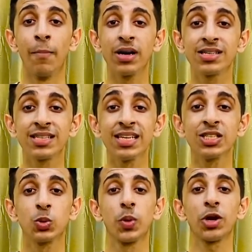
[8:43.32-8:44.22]
But
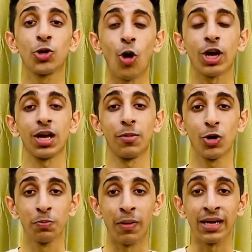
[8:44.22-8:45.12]
since we are talking
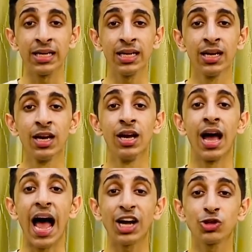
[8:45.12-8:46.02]
about money,
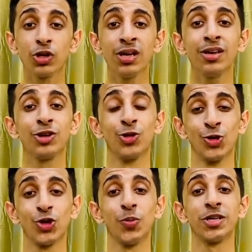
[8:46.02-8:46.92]
actually
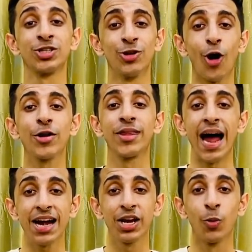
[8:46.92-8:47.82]
YouTube is not
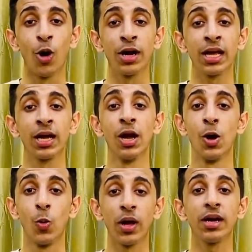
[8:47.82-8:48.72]
that rewarding
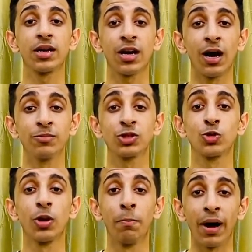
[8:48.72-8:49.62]
when it comes to
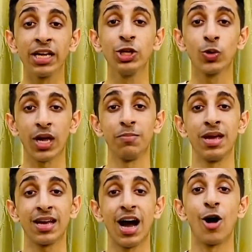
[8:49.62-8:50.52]
the money you can
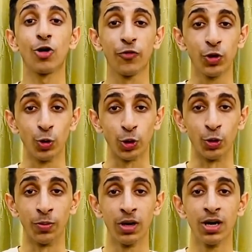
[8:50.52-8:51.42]
make out of
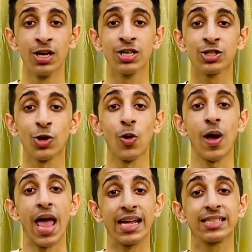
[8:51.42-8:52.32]
YouTube.
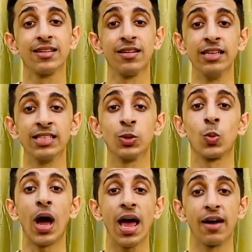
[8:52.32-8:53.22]
So hence the reason
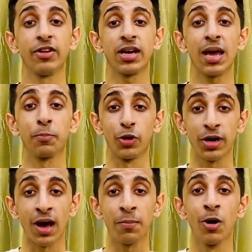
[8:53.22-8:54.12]
why haven't I put
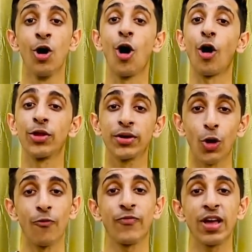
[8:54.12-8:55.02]
it up on the
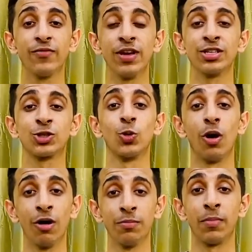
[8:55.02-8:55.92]
top 5 ways to
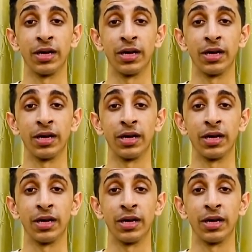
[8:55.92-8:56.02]
earn